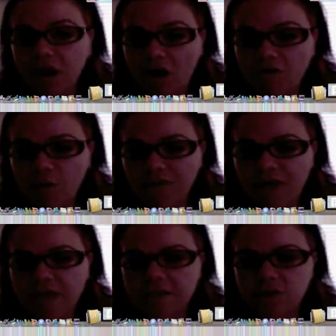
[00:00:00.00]
careful with
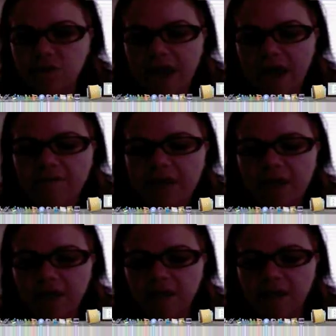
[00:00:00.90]
that. So it kind of
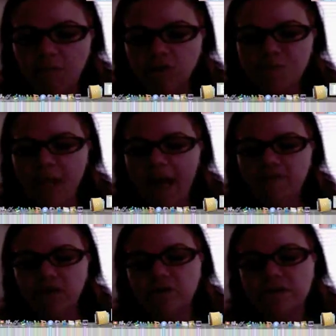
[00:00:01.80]
hit multiple
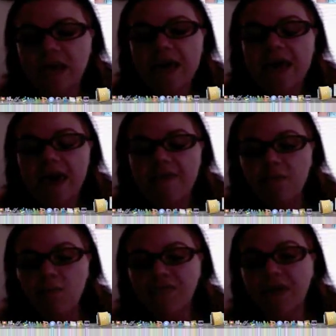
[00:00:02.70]
avenues. And
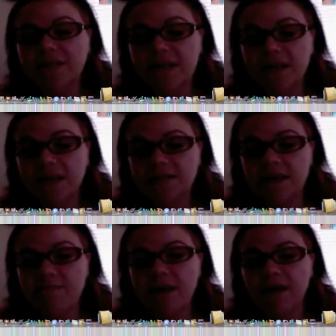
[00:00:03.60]
then what they did is
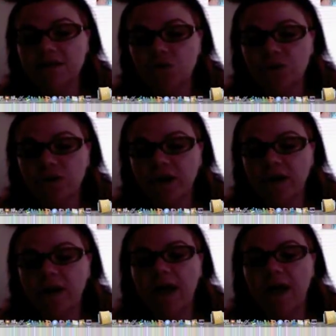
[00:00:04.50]
they made a
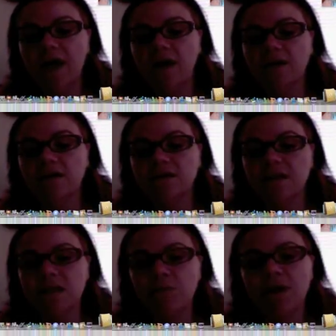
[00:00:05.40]
story and
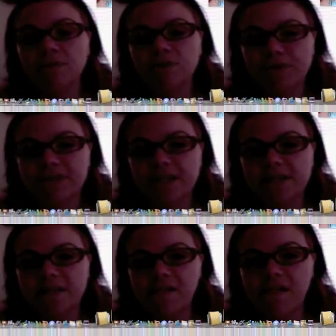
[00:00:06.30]
they were able to present
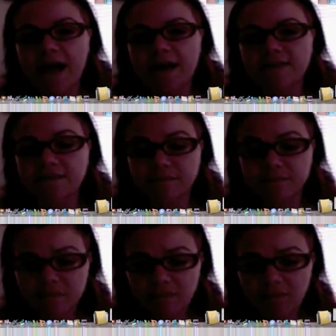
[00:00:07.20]
it to the class
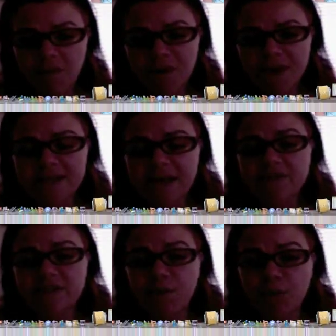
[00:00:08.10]
because I have
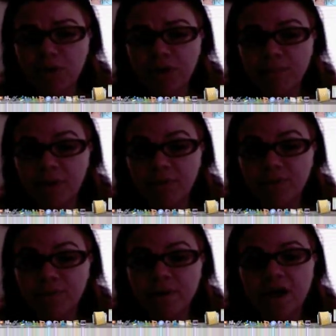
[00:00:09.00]
a smart board in my
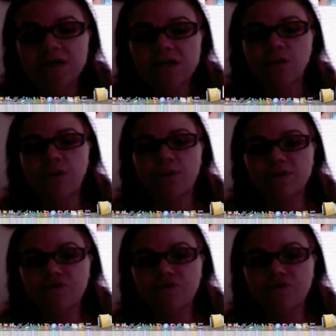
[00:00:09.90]
room. So it was